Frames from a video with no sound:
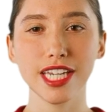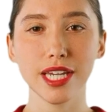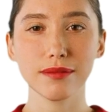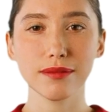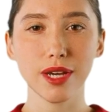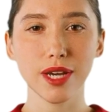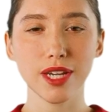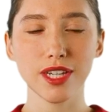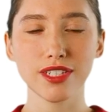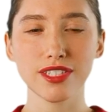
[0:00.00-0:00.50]

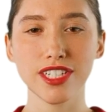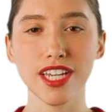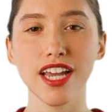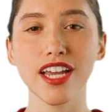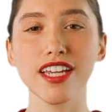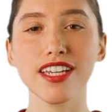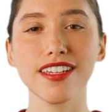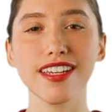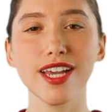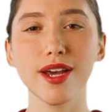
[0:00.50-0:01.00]
emerge,
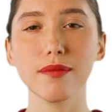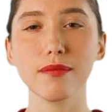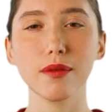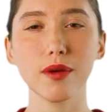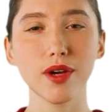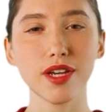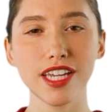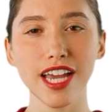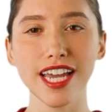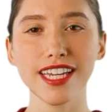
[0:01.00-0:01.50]
they are
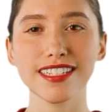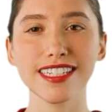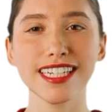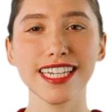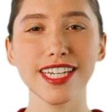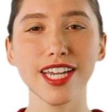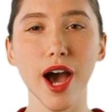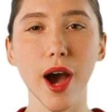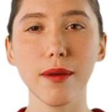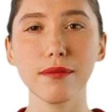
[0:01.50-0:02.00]
more likely to
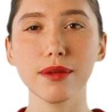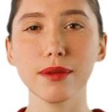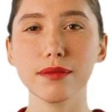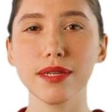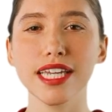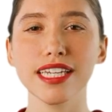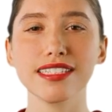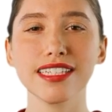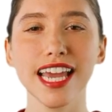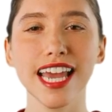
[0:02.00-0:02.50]

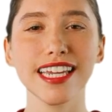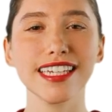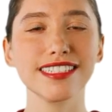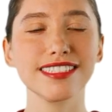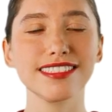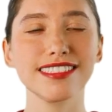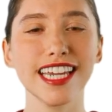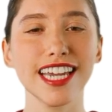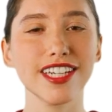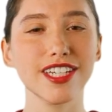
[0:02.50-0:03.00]
complement and
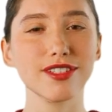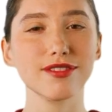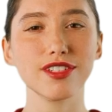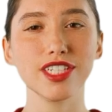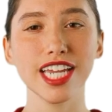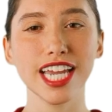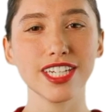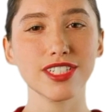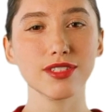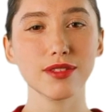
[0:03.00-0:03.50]
extend the
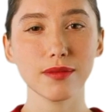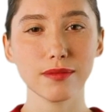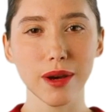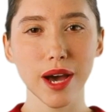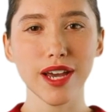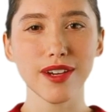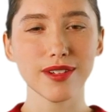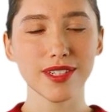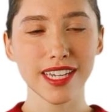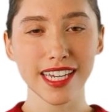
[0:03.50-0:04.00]
relational
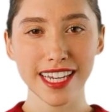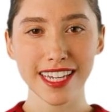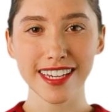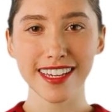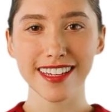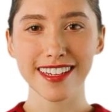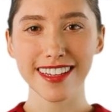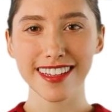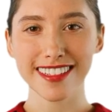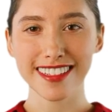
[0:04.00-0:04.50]
model
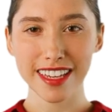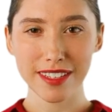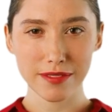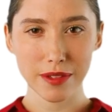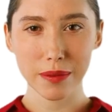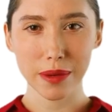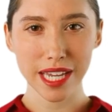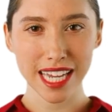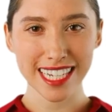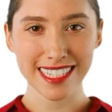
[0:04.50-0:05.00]
than
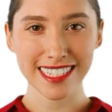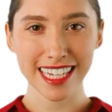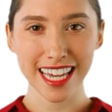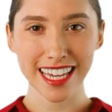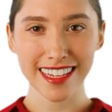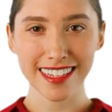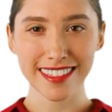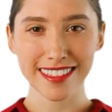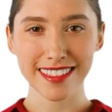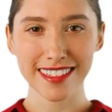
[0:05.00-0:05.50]
replace it.
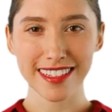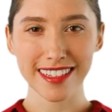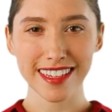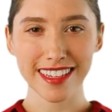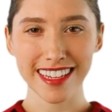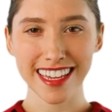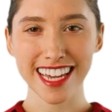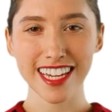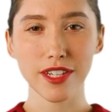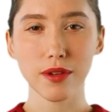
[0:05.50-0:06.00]

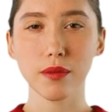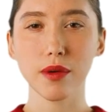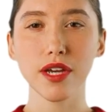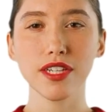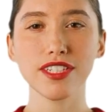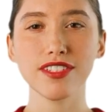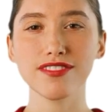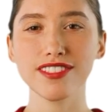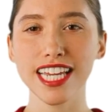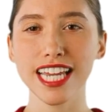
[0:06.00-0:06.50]
In the
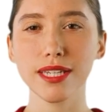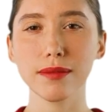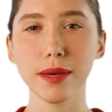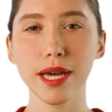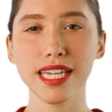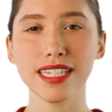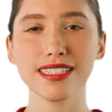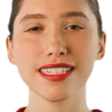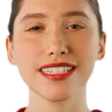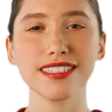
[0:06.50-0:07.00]
world of
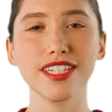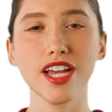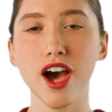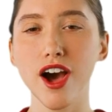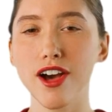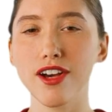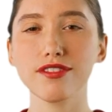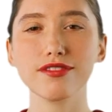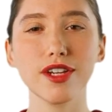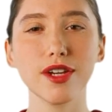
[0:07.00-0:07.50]
databases,
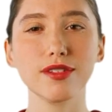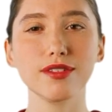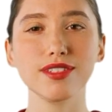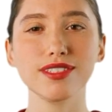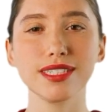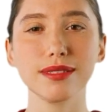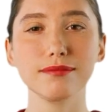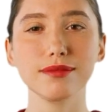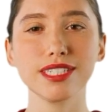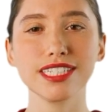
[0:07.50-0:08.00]
all roads
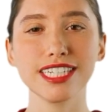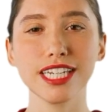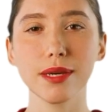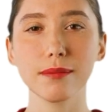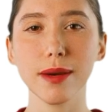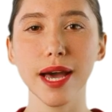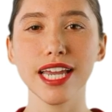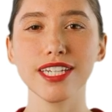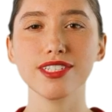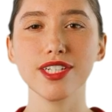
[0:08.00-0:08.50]
seem to lead
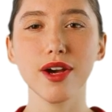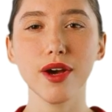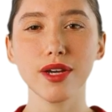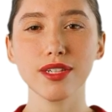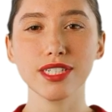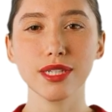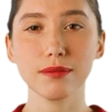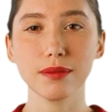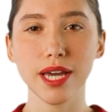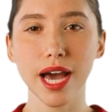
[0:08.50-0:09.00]
back to
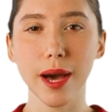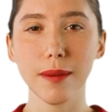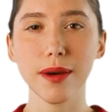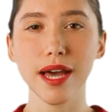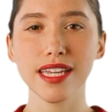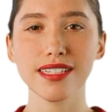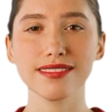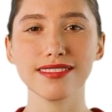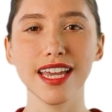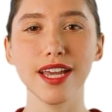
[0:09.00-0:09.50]

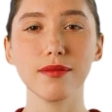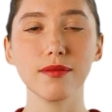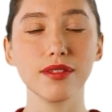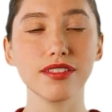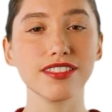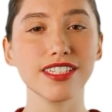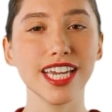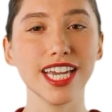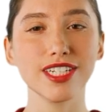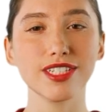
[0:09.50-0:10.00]
RDBMS, and with
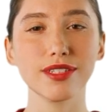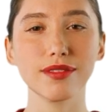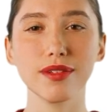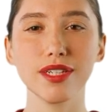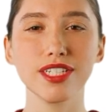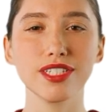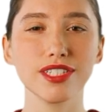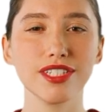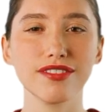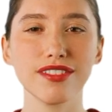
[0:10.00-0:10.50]
the
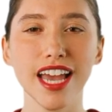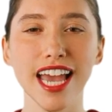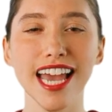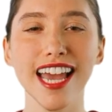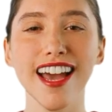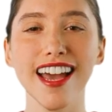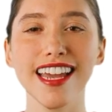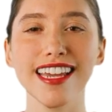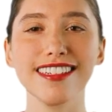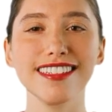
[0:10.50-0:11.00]
integration of
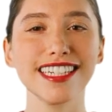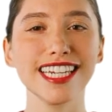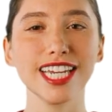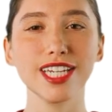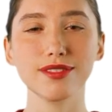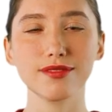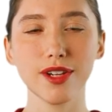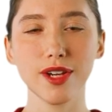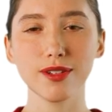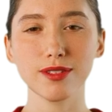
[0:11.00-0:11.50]
AI,
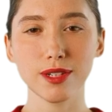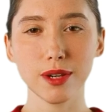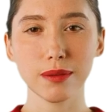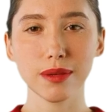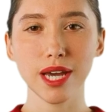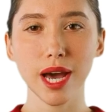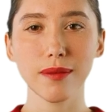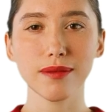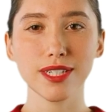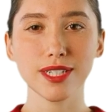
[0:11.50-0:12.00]
these roads are
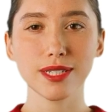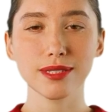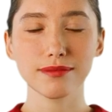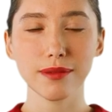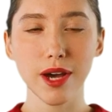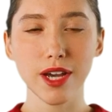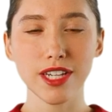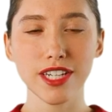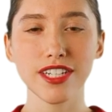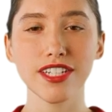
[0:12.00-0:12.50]
becoming
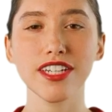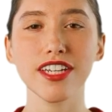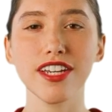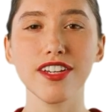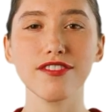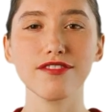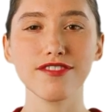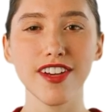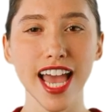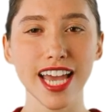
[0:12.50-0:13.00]
smarter,
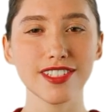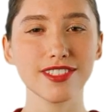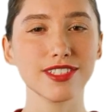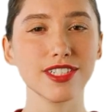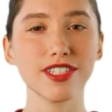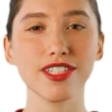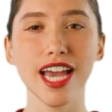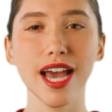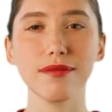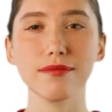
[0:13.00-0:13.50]

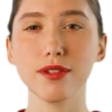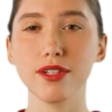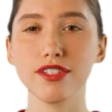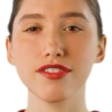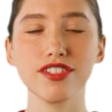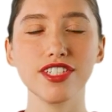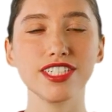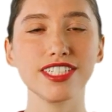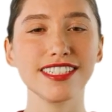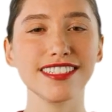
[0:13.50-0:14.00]
faster, and more
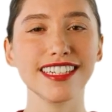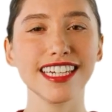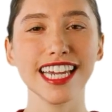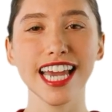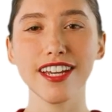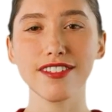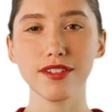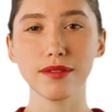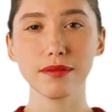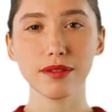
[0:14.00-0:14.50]
efficient than
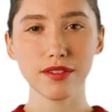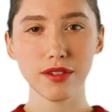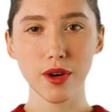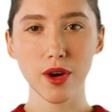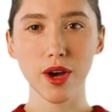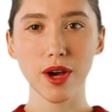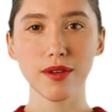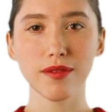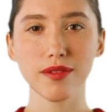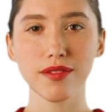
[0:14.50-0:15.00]
ever
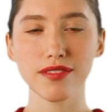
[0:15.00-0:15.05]
before.